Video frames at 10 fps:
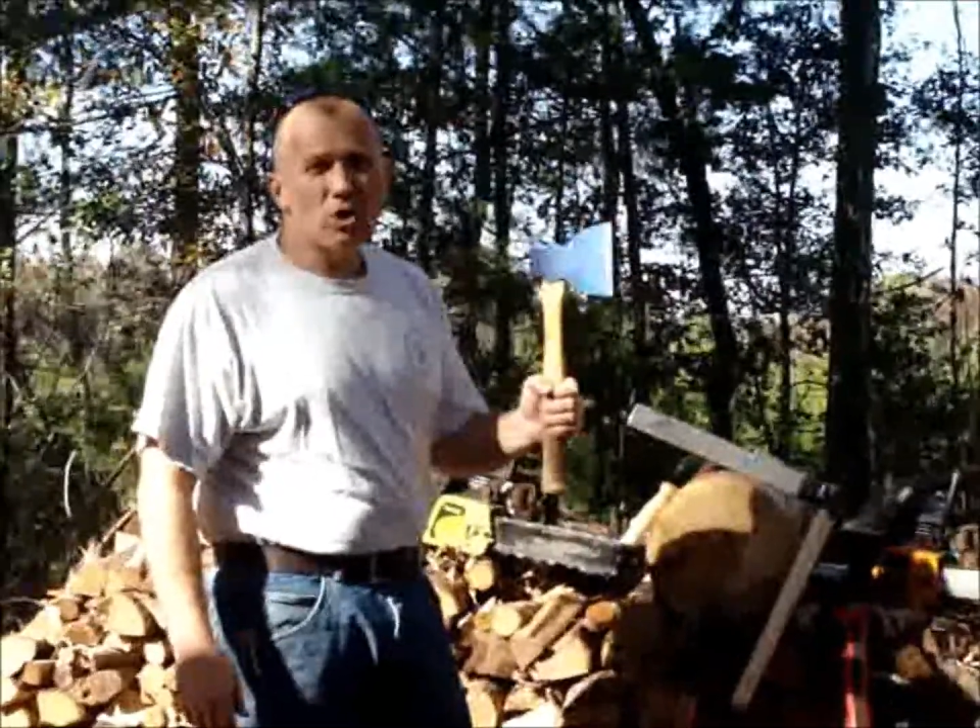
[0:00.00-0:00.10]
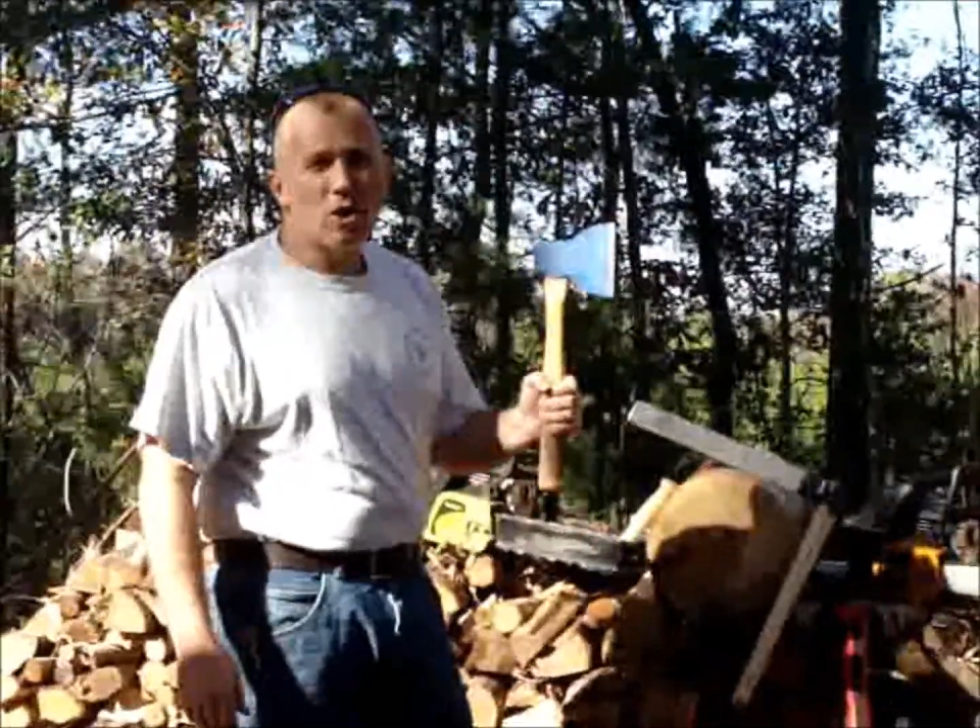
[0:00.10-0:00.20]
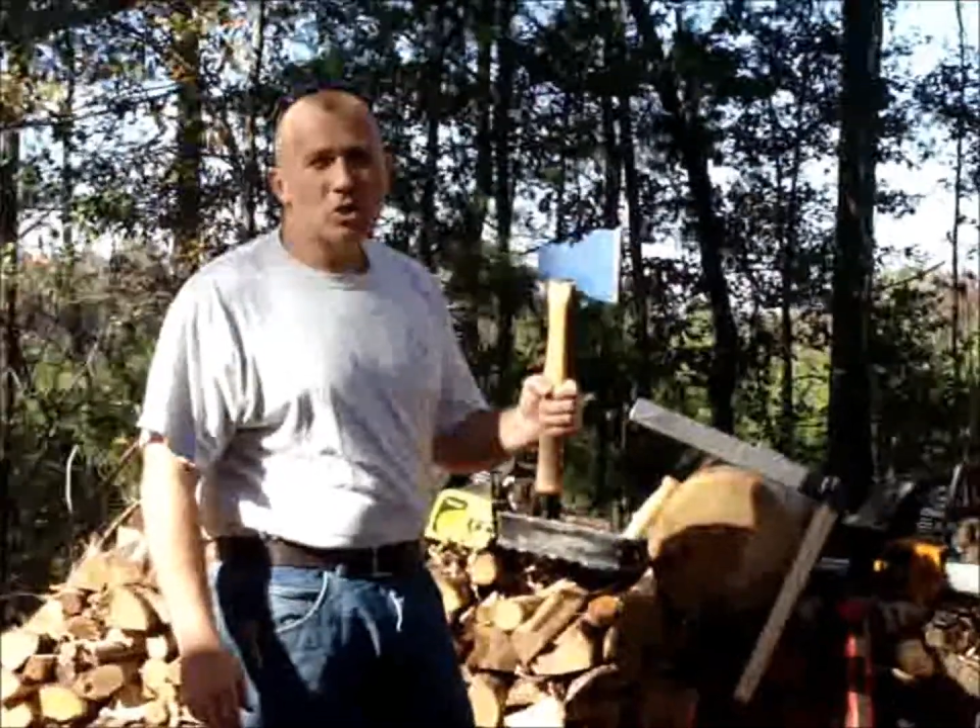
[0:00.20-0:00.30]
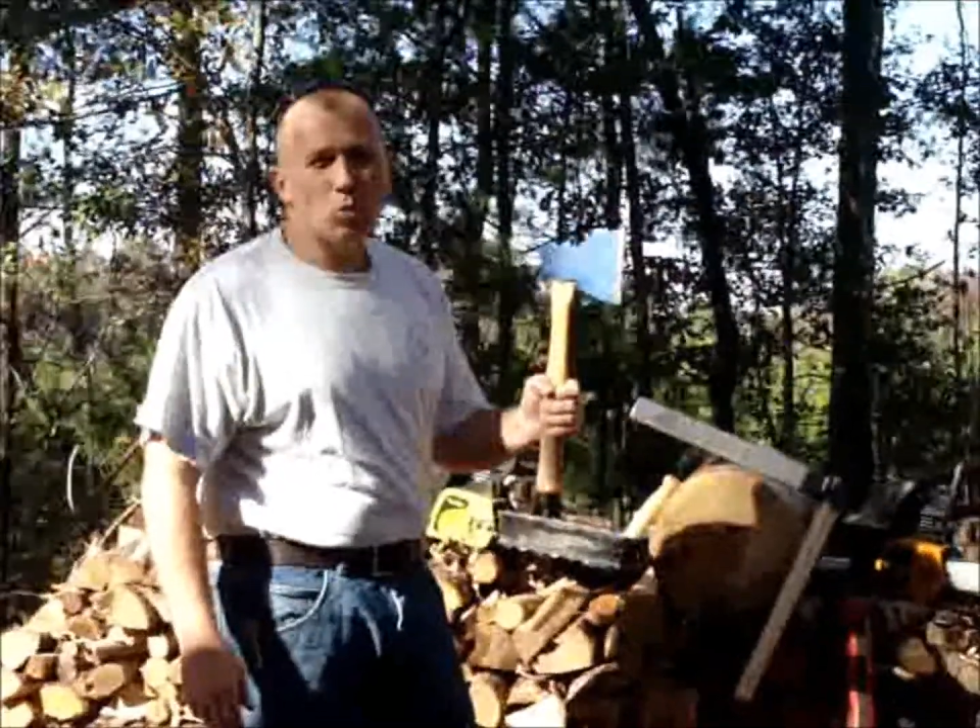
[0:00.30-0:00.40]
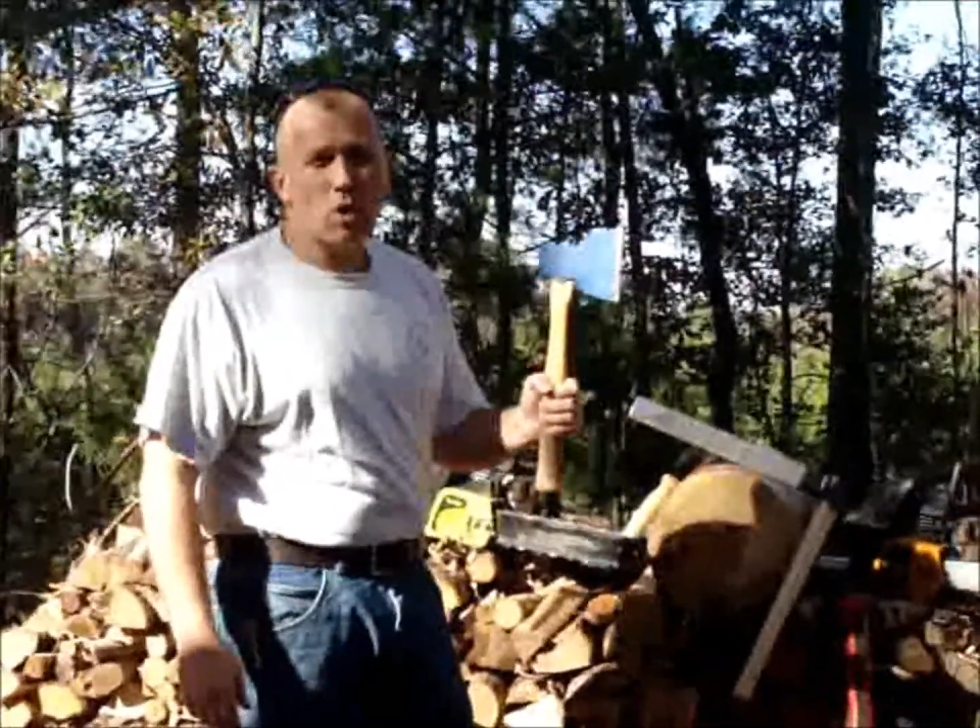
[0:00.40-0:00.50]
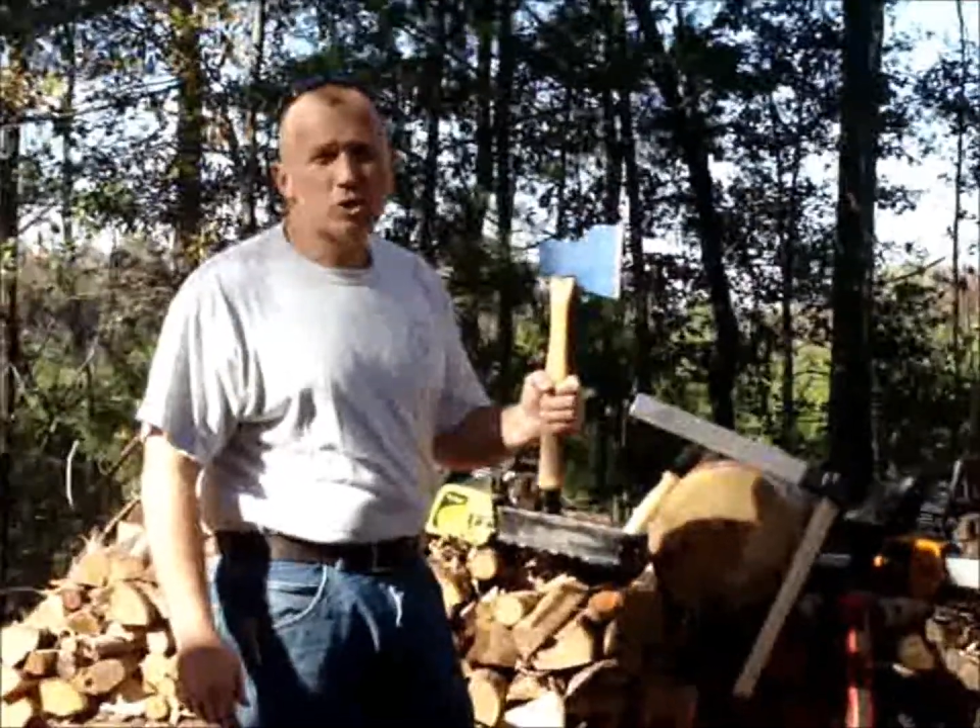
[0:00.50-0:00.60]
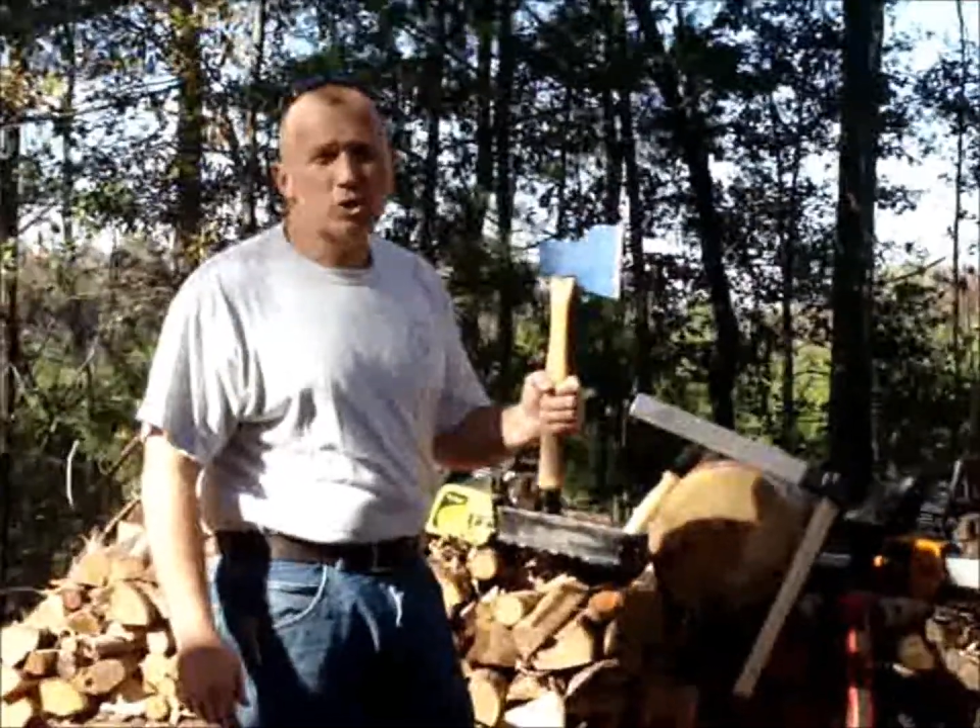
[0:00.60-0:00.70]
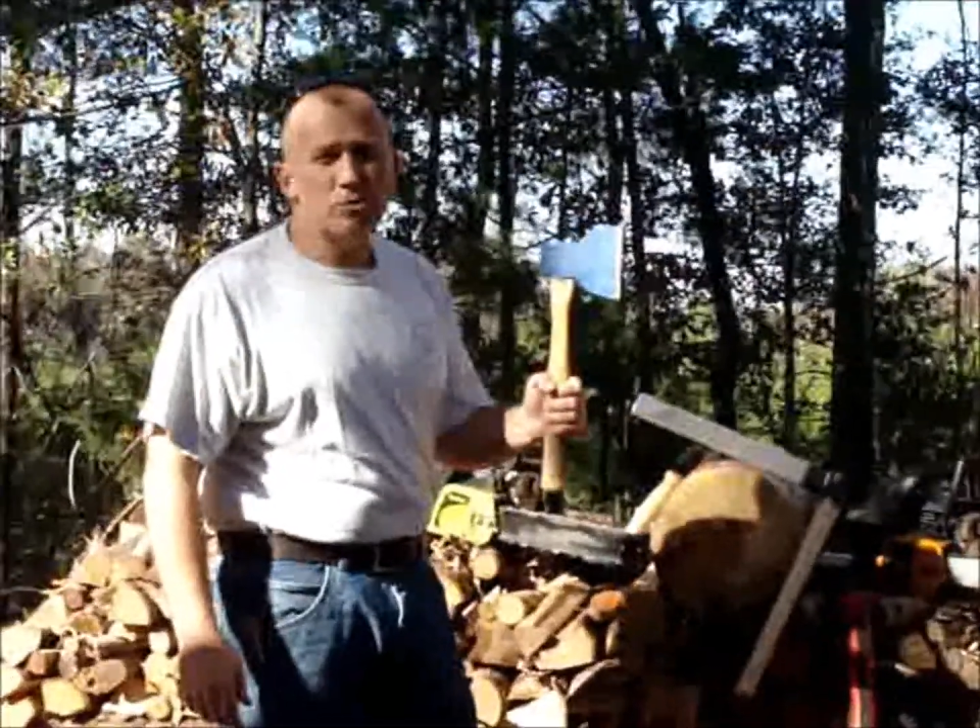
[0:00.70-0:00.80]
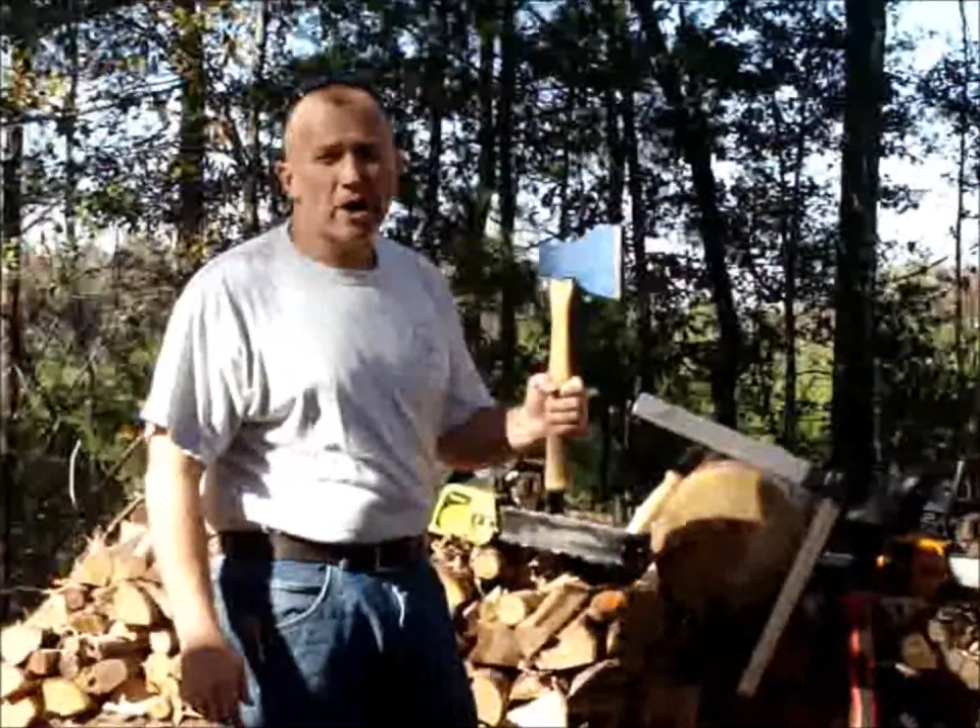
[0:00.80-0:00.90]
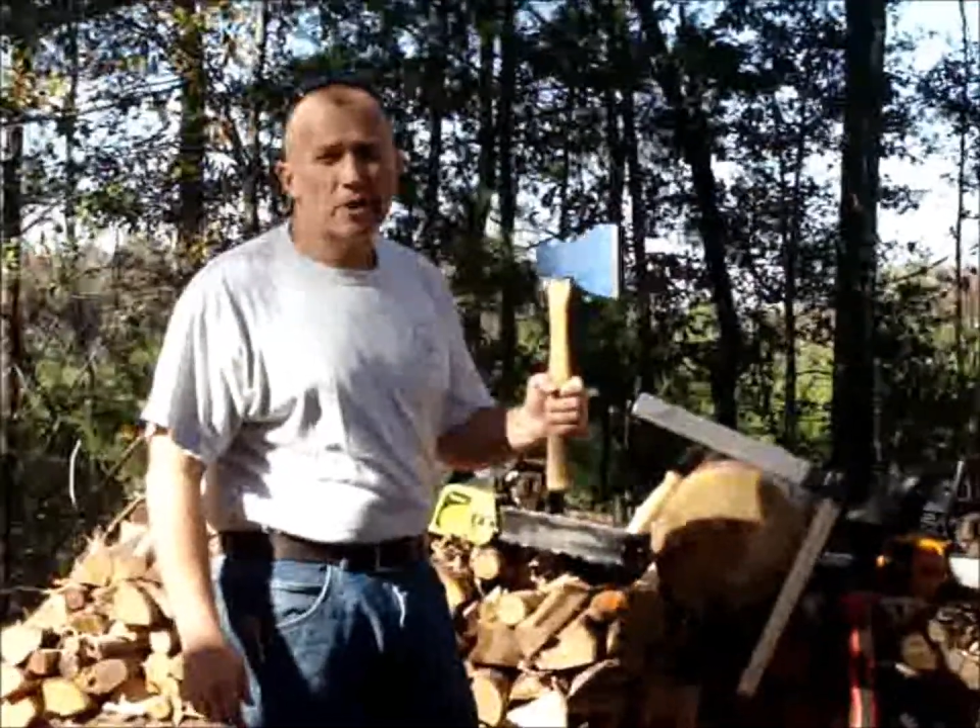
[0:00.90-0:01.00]
hooked
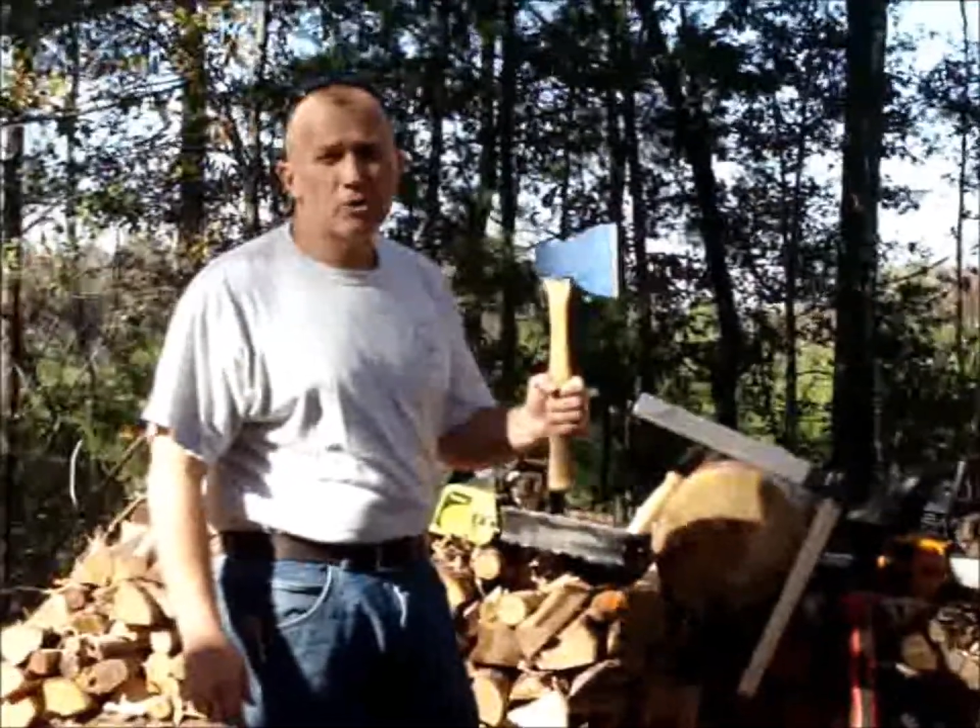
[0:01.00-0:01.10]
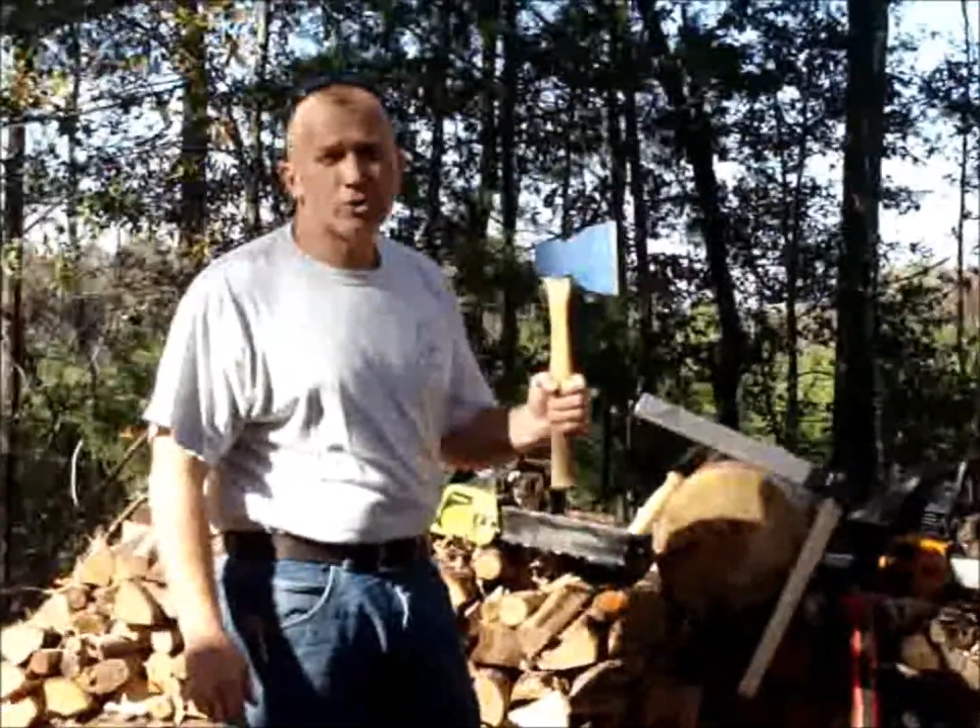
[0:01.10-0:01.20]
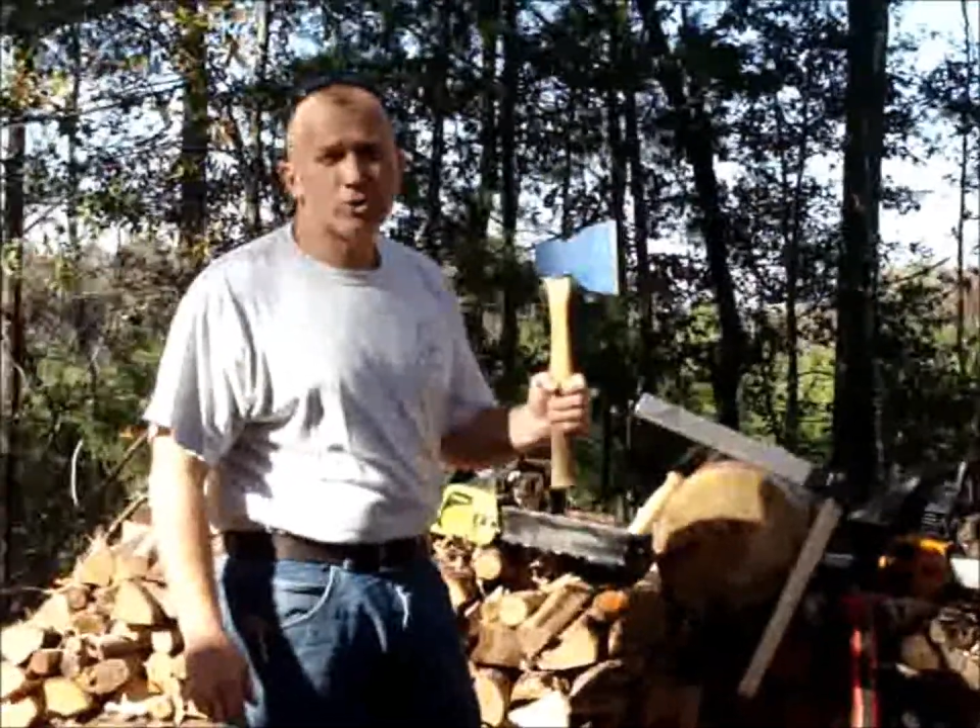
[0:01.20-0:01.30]
watching Wrangler